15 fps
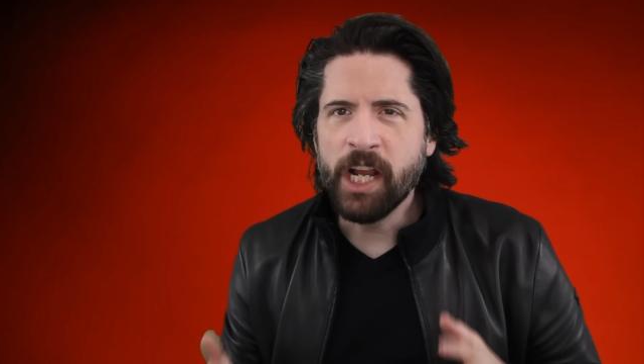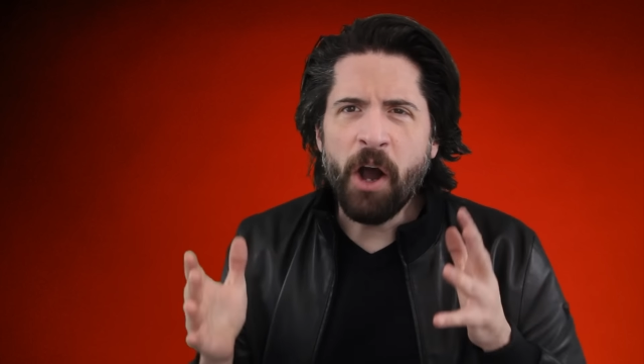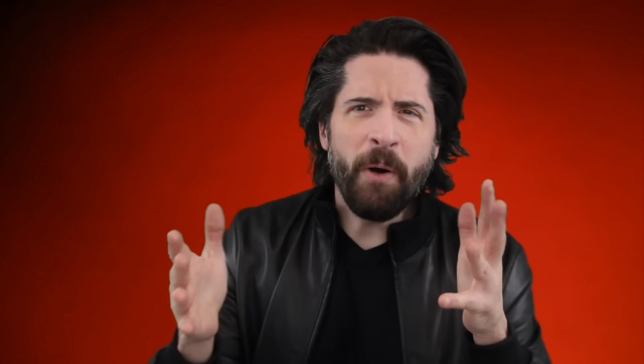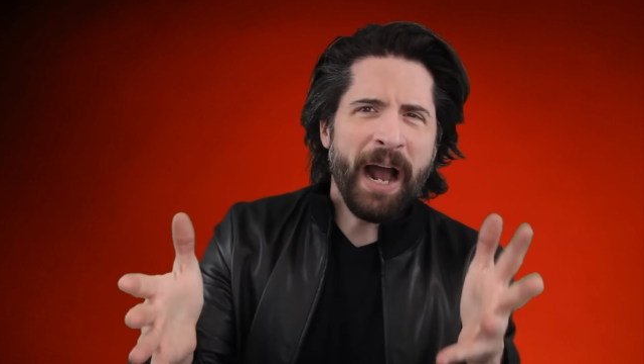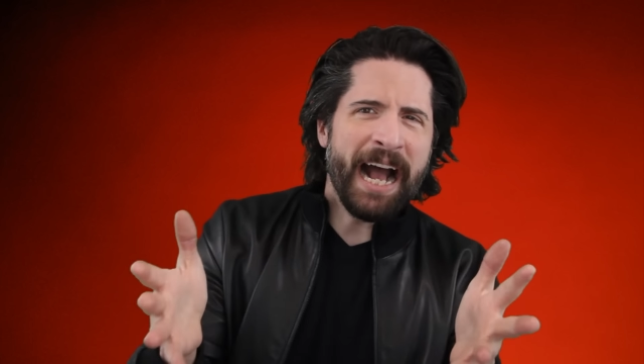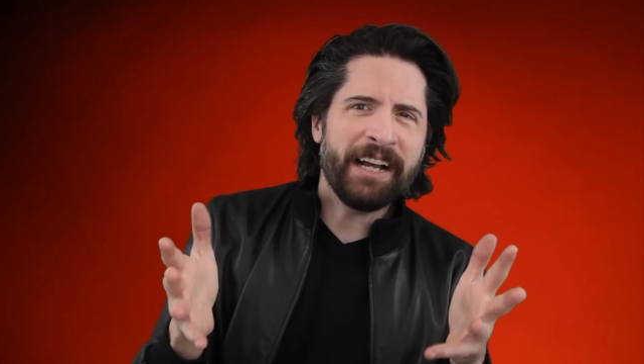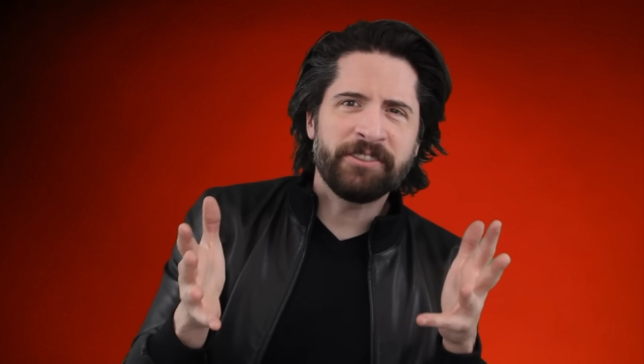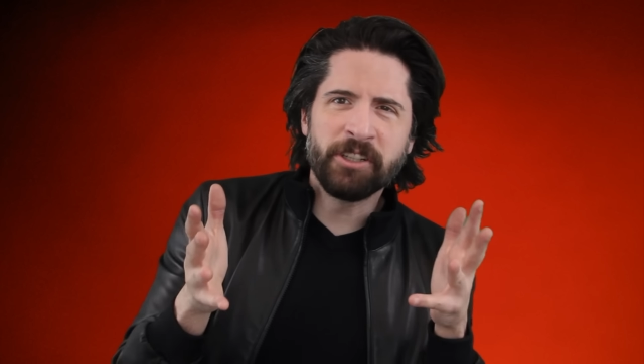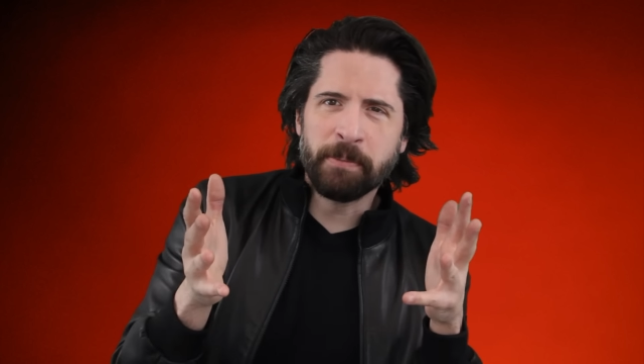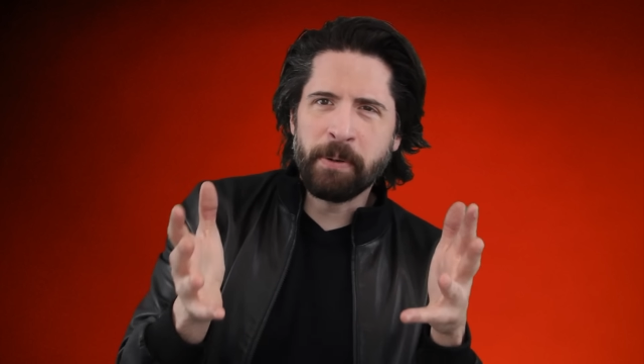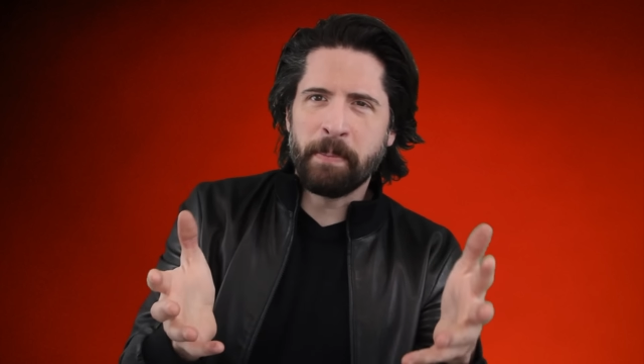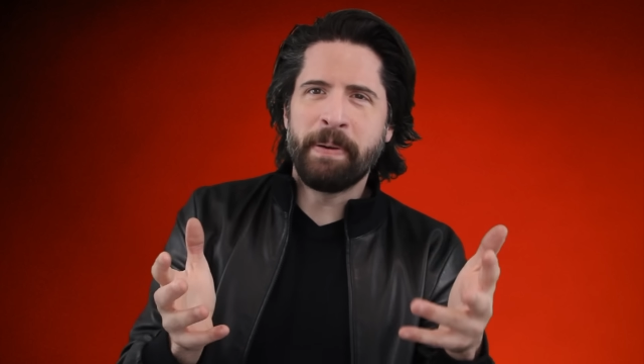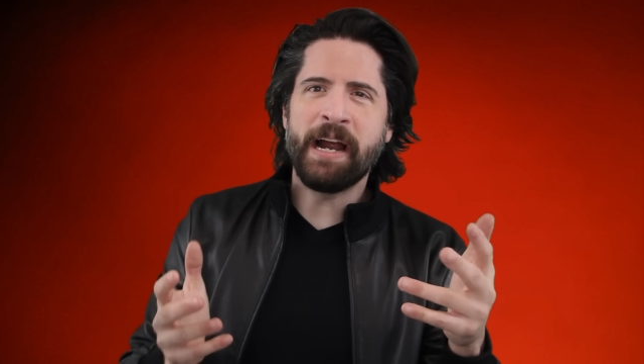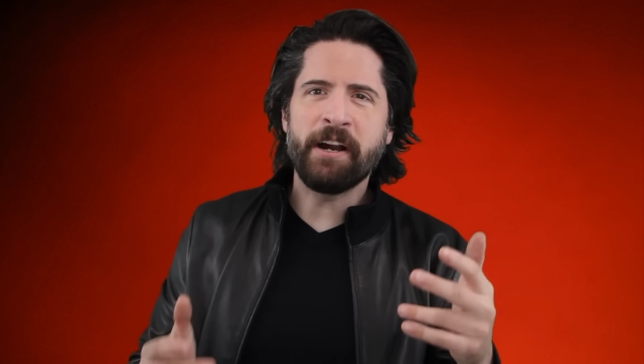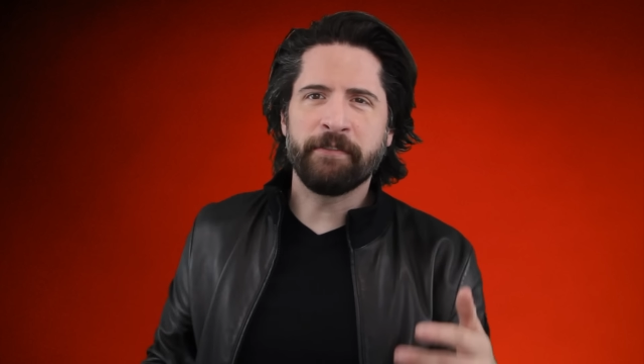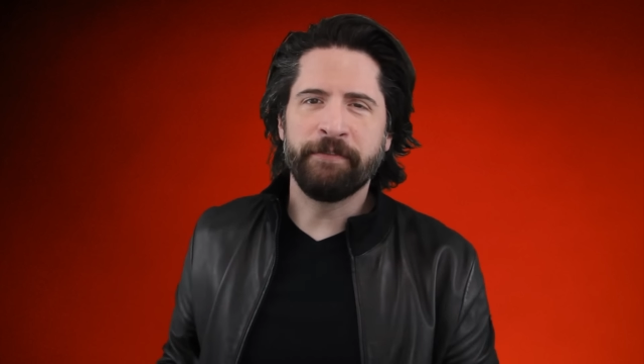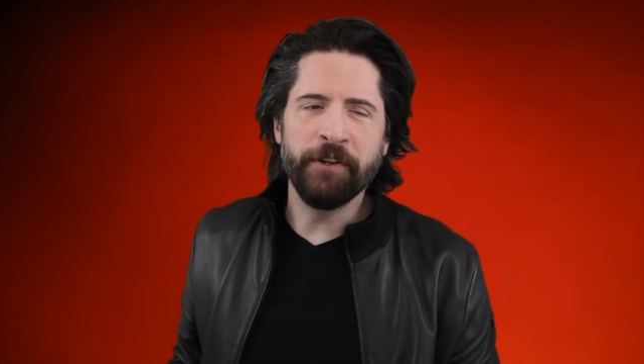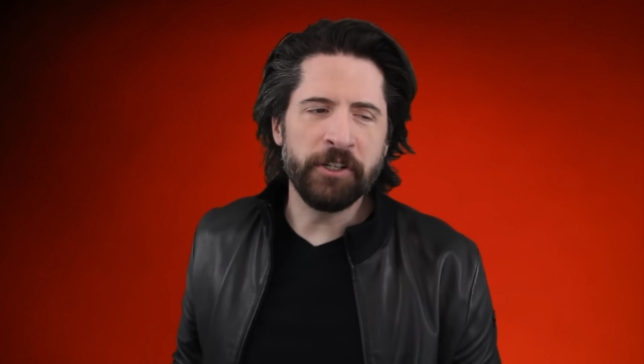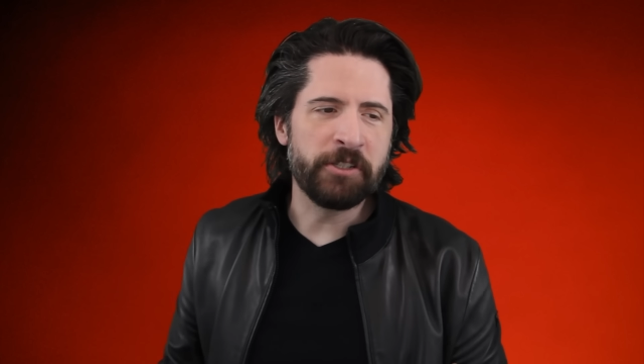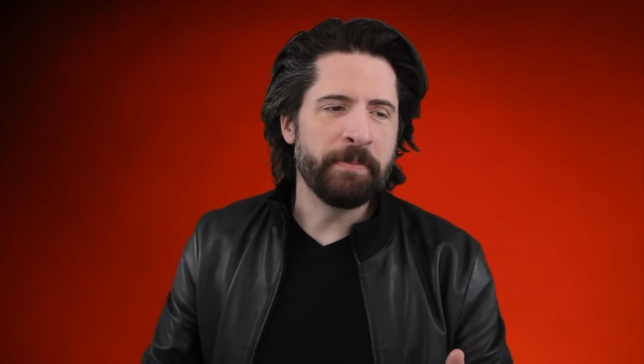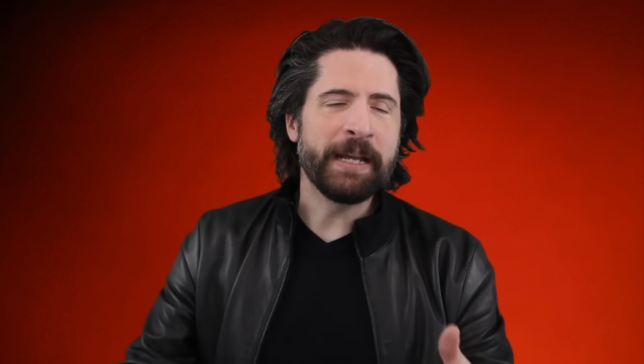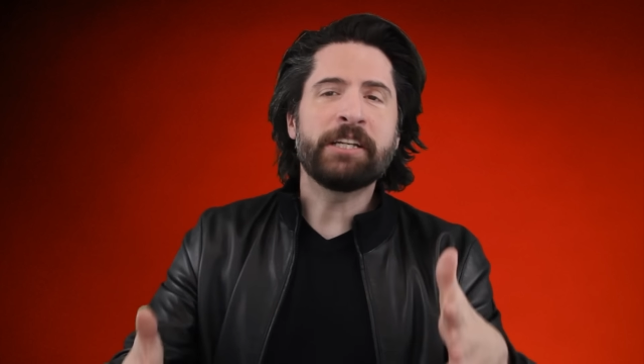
No hassle prepared foods,